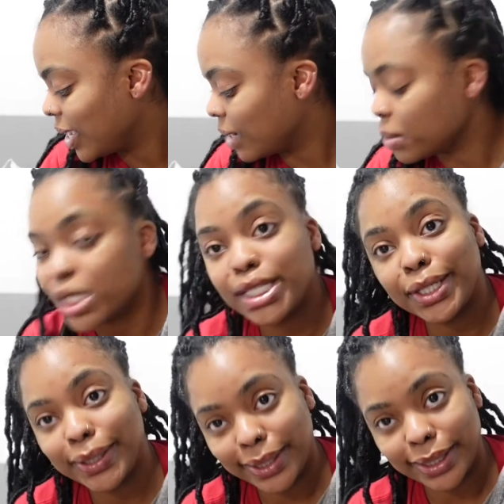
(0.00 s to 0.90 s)
I'm
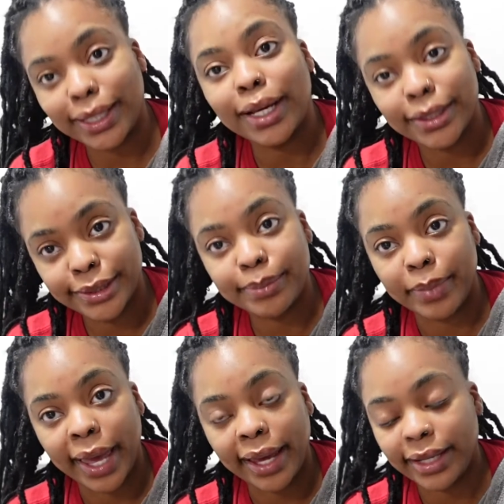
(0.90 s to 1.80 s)
still in some
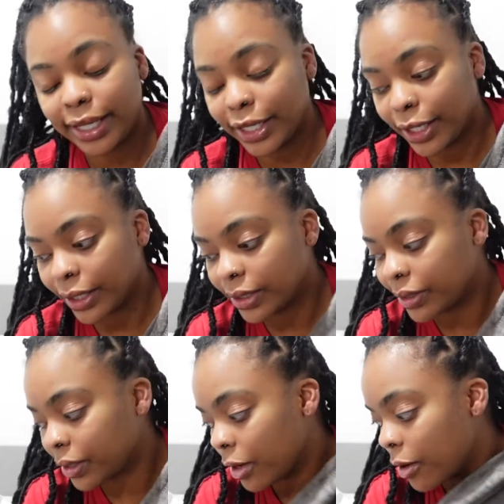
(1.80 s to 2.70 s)
pain here.
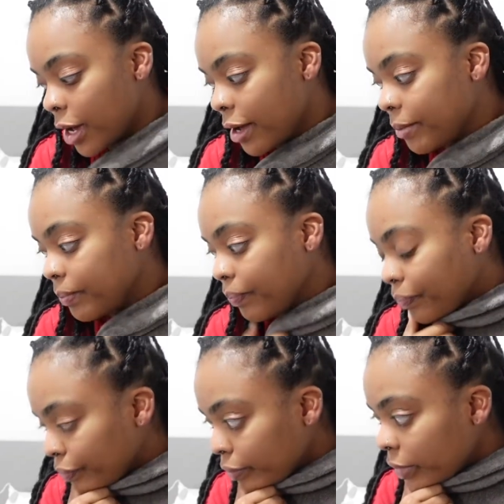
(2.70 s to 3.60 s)
So um,
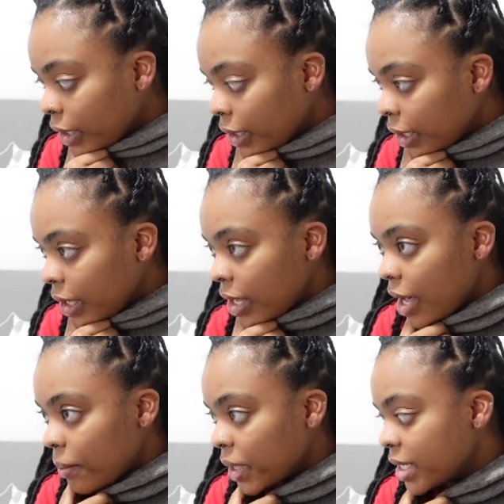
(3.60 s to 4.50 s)

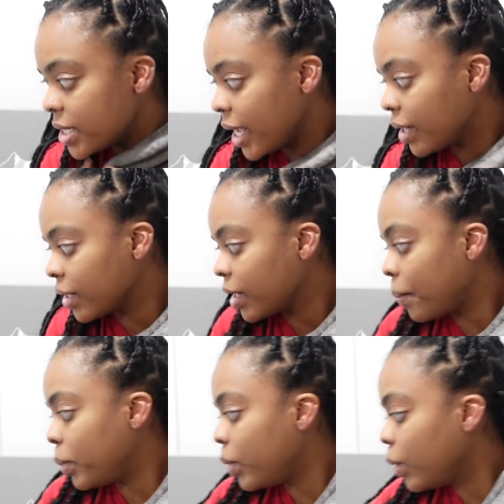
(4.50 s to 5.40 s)
I'm going to take a
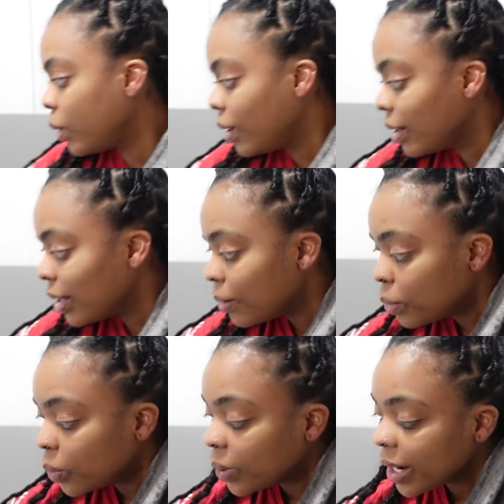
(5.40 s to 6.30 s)
couple
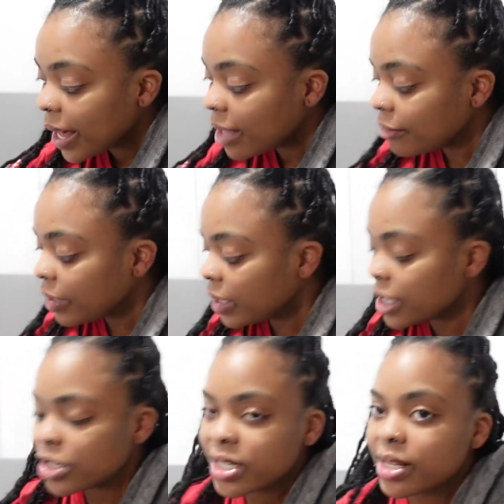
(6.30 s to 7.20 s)
more Advil. I
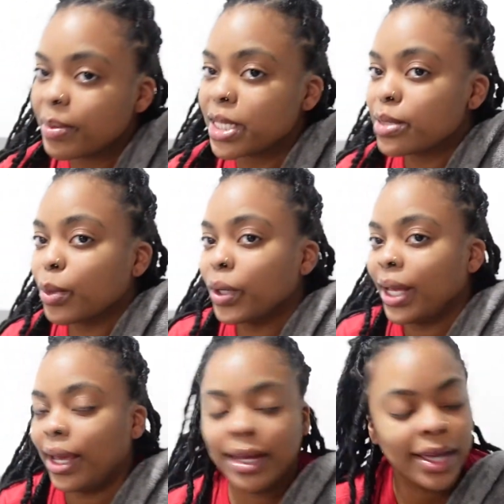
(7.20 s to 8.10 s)
took some this
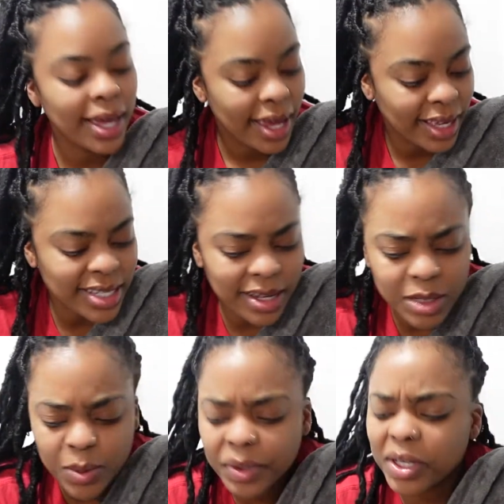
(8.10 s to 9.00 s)
morning because I
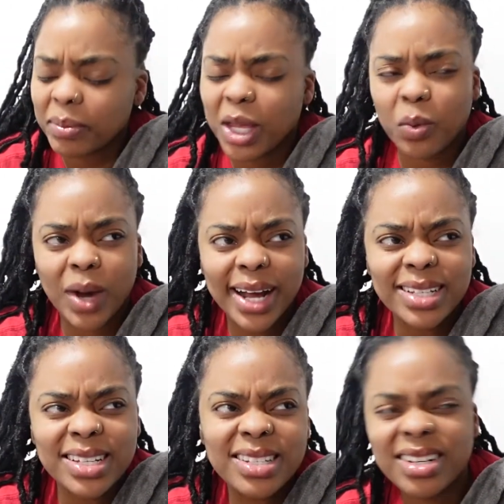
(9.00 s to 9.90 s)
was wondering, I'm like, why
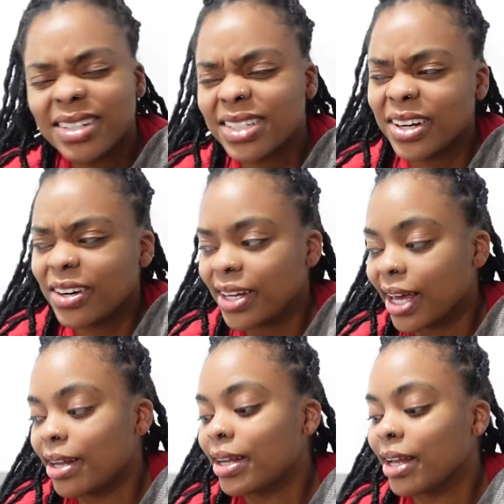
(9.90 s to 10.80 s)
is it starting to hurt
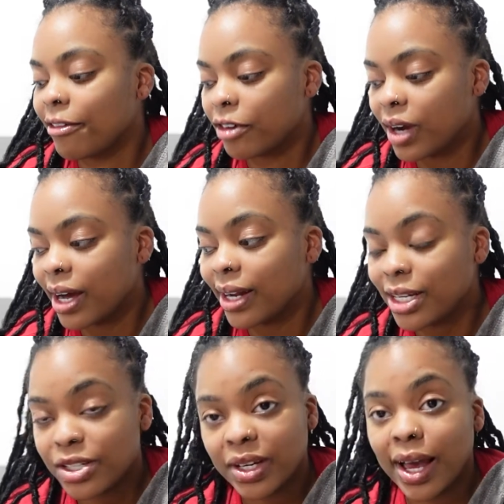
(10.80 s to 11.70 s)
again? And I forgot I
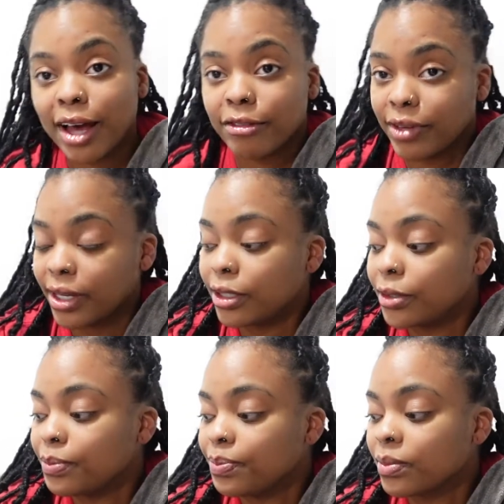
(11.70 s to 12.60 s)
took
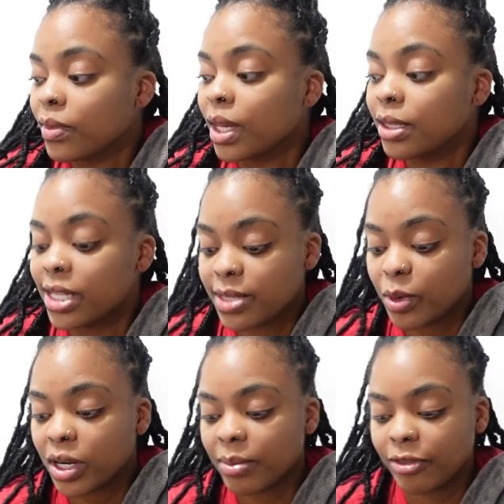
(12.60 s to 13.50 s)
Advil this
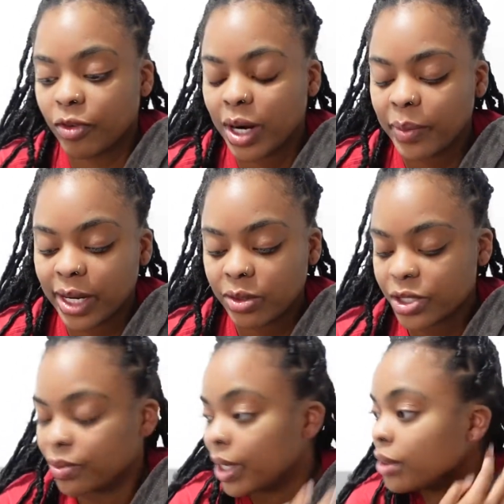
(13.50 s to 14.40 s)
morning before I went out
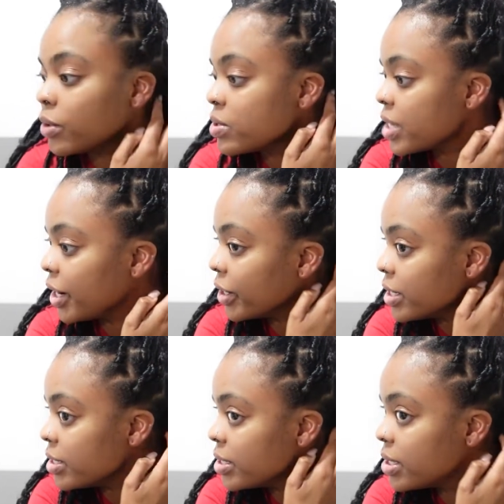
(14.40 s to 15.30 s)
to run those
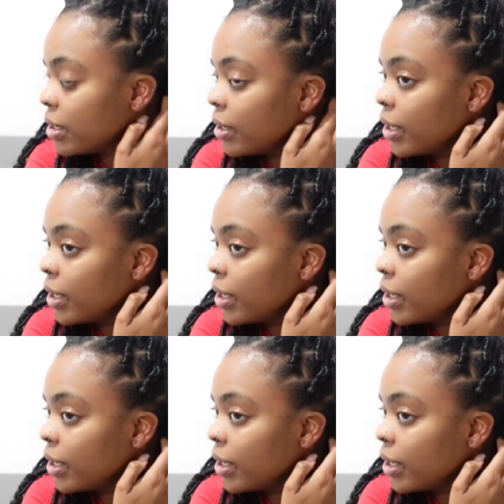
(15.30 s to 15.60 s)
errands